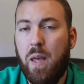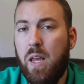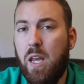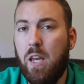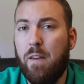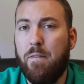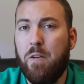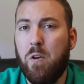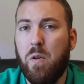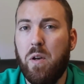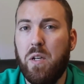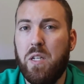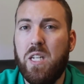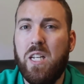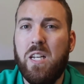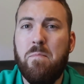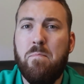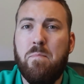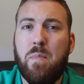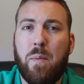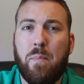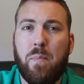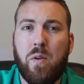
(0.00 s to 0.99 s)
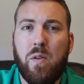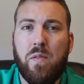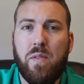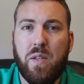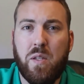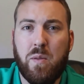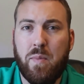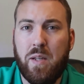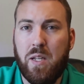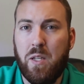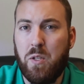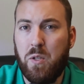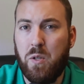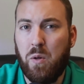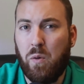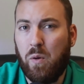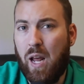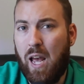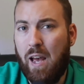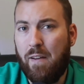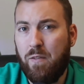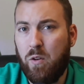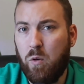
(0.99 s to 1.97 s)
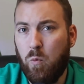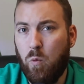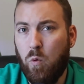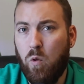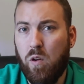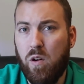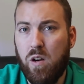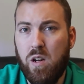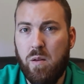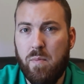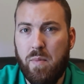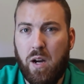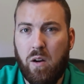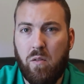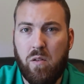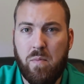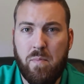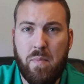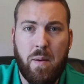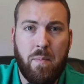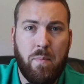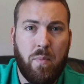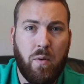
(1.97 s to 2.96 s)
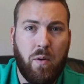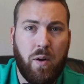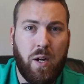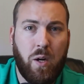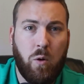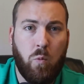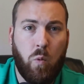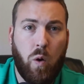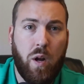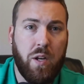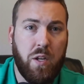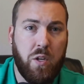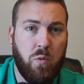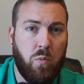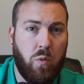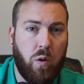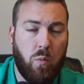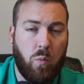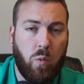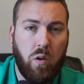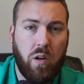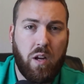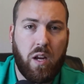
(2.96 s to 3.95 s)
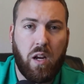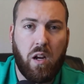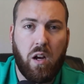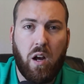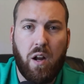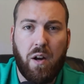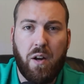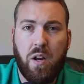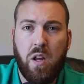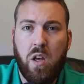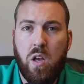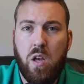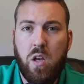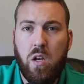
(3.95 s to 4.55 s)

If you're a team member, this means you don't have to worry about remembering what you were working on